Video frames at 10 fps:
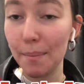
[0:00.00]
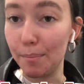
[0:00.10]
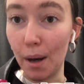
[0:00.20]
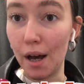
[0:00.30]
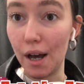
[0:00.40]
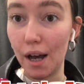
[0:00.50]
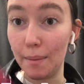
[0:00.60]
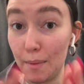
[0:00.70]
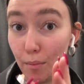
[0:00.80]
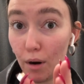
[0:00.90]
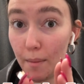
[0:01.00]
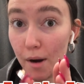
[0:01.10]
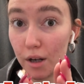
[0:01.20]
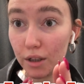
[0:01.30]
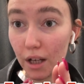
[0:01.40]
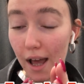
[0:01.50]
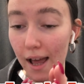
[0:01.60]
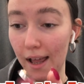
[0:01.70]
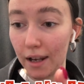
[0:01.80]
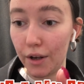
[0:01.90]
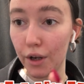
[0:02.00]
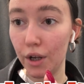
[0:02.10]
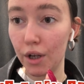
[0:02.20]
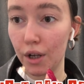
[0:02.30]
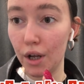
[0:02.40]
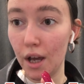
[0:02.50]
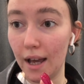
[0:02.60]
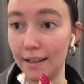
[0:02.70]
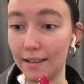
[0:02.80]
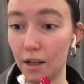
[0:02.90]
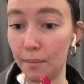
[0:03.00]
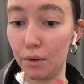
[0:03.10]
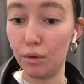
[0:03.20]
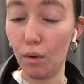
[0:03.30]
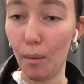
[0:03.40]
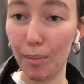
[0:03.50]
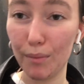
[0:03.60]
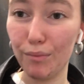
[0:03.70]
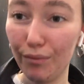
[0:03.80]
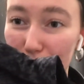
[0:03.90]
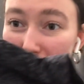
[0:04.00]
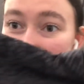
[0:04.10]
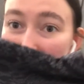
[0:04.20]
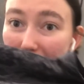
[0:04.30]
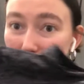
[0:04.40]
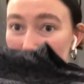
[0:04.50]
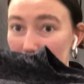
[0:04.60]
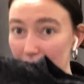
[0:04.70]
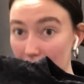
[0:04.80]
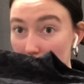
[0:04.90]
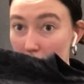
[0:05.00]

But I'm in Primark and I had to come and swap these leggings.